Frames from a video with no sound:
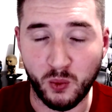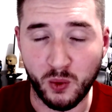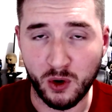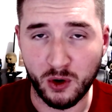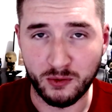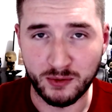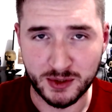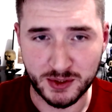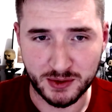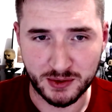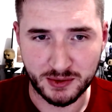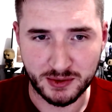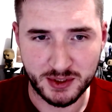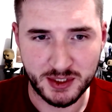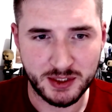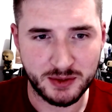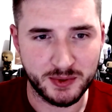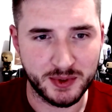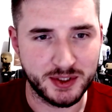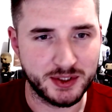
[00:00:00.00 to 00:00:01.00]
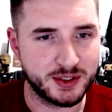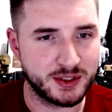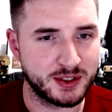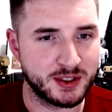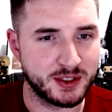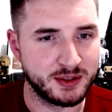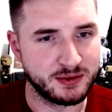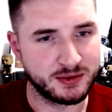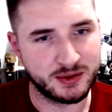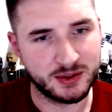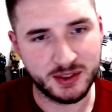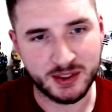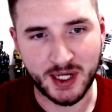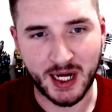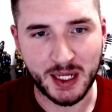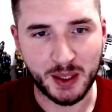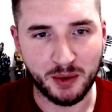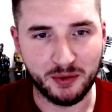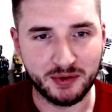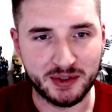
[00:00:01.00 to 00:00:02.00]
war resources, which can
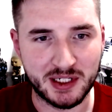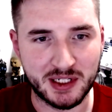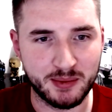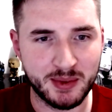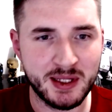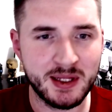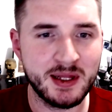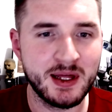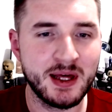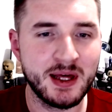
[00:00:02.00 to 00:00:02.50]
start you off a little bit.